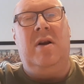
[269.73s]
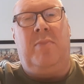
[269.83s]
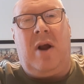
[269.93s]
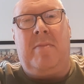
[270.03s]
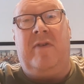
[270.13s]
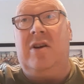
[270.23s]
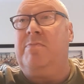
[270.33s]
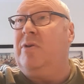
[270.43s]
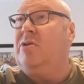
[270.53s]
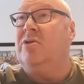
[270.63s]

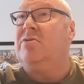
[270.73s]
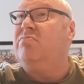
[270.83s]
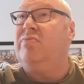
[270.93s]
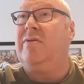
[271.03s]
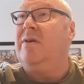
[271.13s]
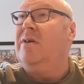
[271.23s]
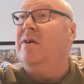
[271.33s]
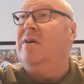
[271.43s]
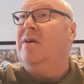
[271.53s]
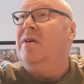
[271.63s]
Abramovich? Because
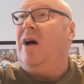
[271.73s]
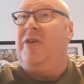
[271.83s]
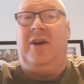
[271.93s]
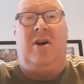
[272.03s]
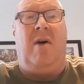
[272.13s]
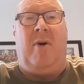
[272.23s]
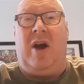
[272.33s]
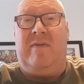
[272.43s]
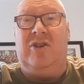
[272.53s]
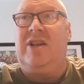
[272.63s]
I think I
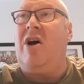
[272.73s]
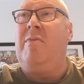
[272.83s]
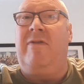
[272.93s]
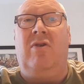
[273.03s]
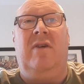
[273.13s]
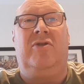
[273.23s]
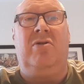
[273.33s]
might even stay on my forklift